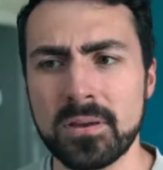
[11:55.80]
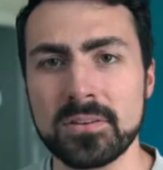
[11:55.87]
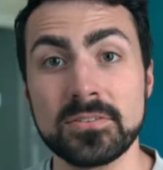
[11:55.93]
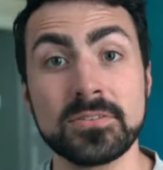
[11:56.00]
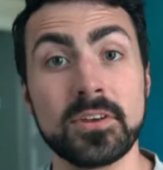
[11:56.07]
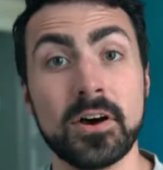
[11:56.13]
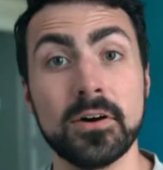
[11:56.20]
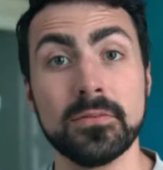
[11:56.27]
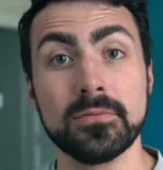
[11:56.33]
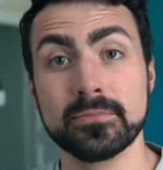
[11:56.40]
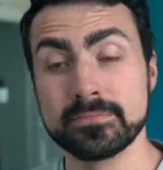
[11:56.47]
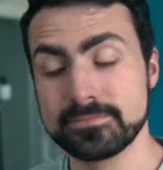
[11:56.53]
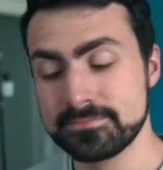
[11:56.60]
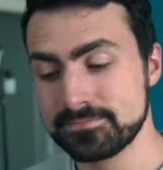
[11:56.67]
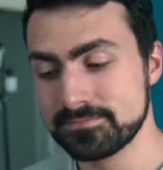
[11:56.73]
So,
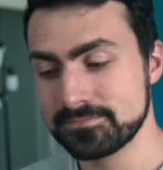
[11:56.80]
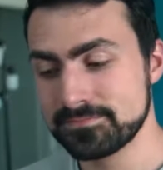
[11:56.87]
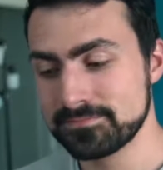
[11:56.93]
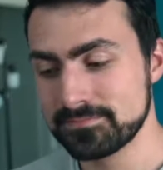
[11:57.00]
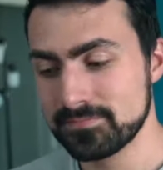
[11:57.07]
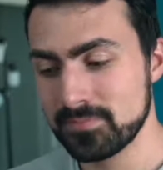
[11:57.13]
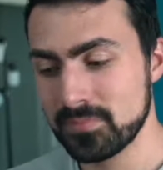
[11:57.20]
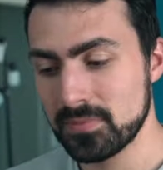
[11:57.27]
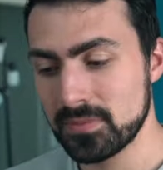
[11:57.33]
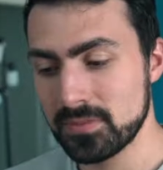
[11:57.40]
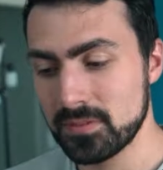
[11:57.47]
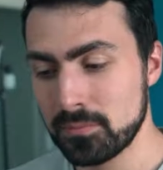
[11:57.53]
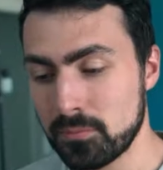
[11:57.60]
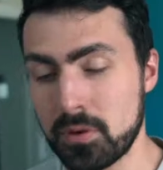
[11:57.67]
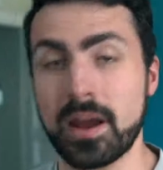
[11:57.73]

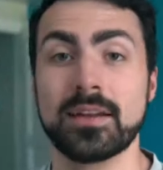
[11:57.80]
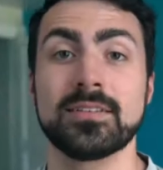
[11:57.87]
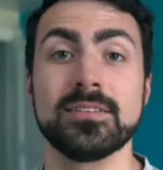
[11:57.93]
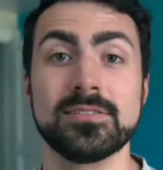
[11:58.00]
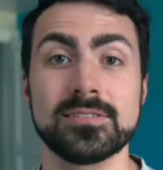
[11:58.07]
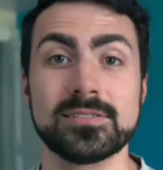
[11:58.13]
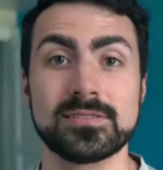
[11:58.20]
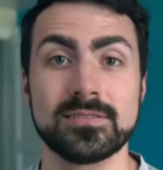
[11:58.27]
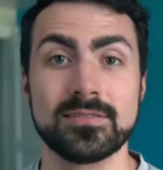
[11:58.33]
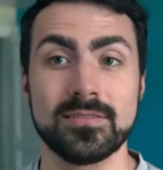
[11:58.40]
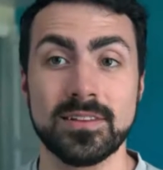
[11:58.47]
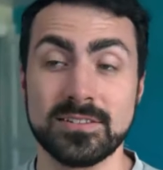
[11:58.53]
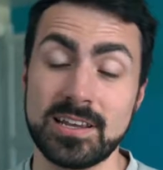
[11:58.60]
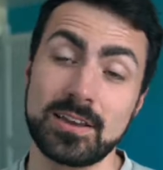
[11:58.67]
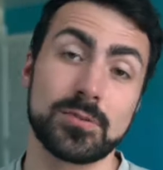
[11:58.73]
practice, the
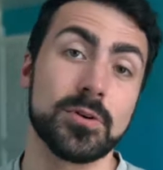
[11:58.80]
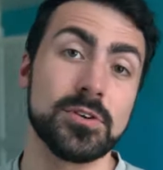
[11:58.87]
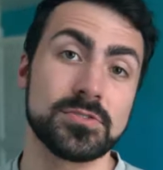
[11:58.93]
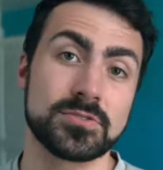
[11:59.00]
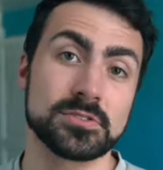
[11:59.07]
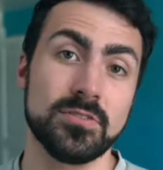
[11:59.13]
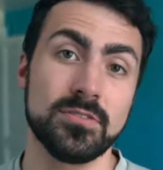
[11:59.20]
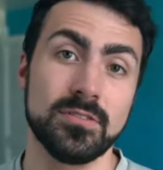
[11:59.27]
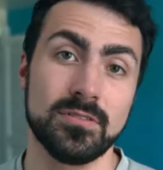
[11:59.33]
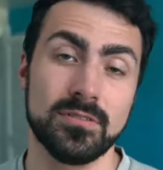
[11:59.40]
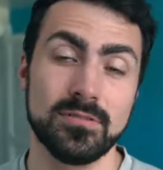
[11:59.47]
tech rehearsal,